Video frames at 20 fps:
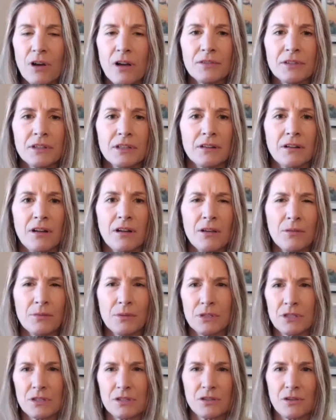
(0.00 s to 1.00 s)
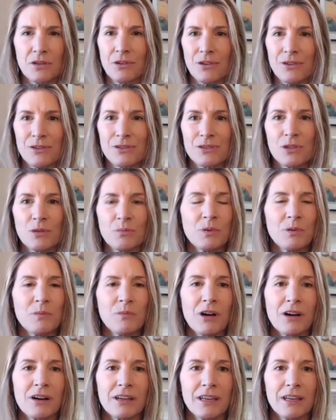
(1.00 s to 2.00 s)
in it at all. We just go to the
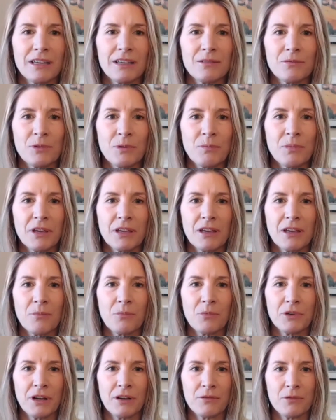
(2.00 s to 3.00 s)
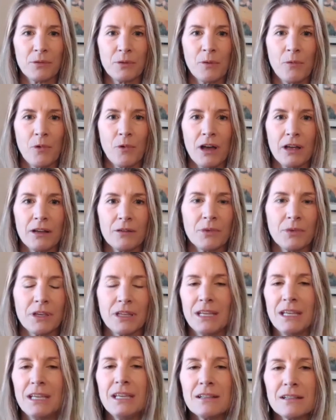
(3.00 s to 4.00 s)
supermarket and we pick up whatever we want. We can
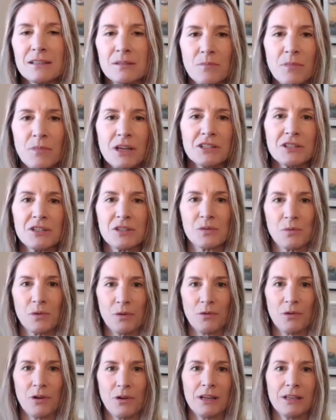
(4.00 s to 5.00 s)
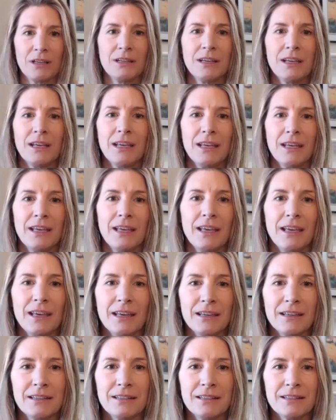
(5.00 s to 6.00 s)
eat as much as we want,
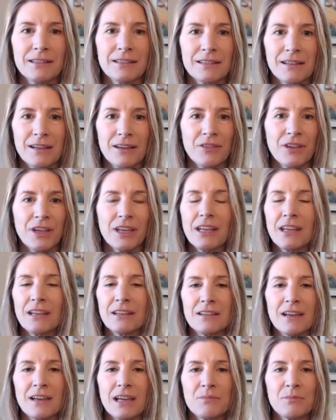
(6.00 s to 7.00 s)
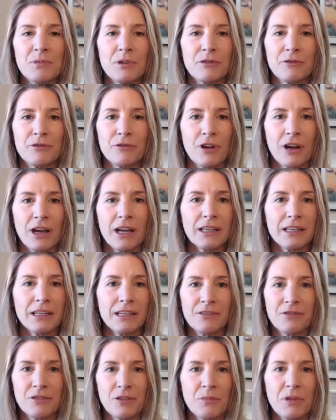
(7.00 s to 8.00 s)
and of any type of variety
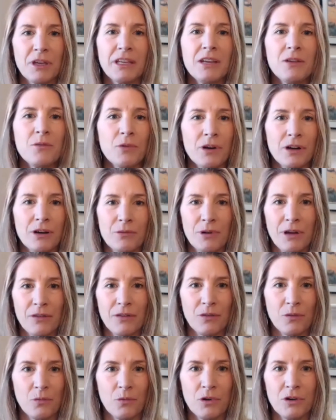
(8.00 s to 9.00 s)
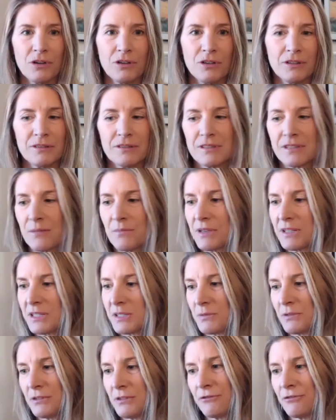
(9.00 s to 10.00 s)
from anywhere around the world. Something's
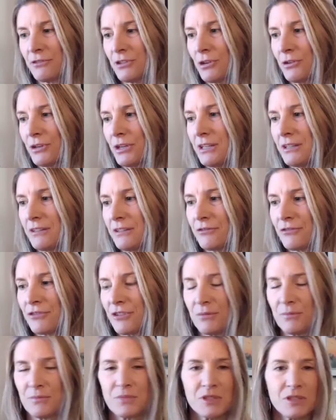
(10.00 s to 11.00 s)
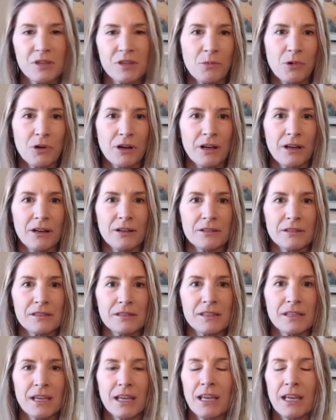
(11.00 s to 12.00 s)
been flown in from somewhere
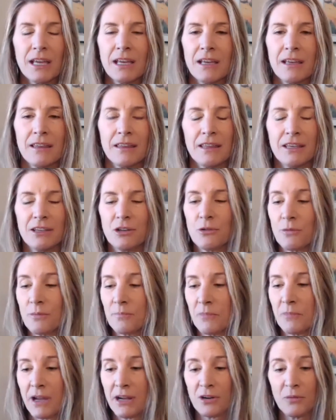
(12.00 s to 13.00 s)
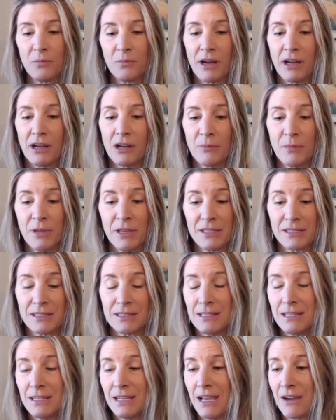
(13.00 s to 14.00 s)
else that your microbiome has
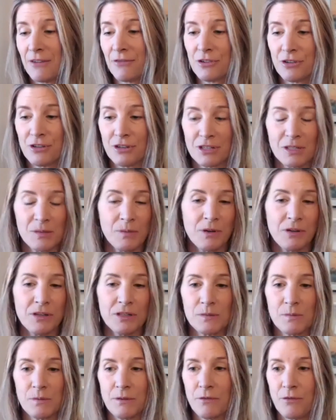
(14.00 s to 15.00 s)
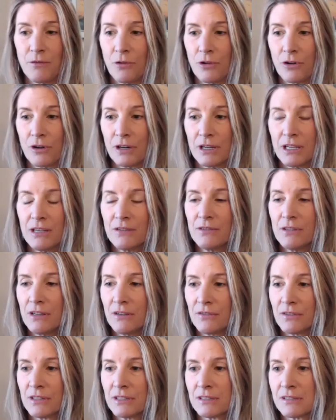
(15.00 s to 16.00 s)
never experienced before, even
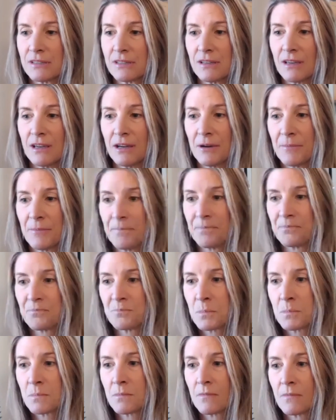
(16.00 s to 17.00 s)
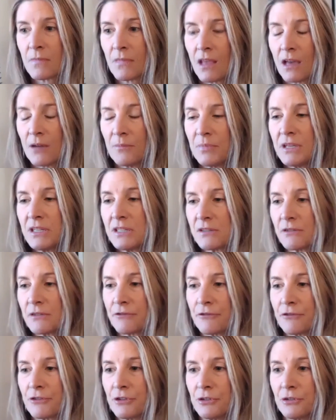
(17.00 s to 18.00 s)
if it's a piece of
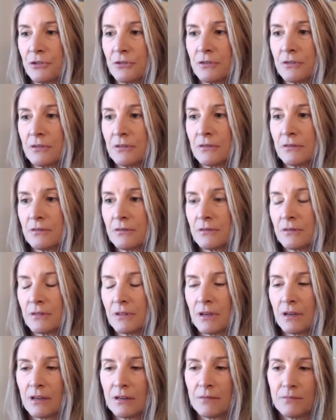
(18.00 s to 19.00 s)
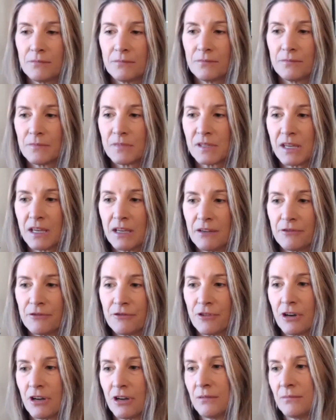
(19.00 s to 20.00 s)
fruit, say
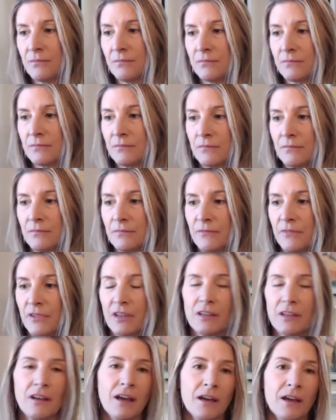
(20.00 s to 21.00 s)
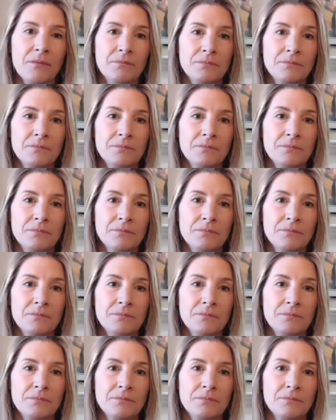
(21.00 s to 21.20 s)
from Vietnam.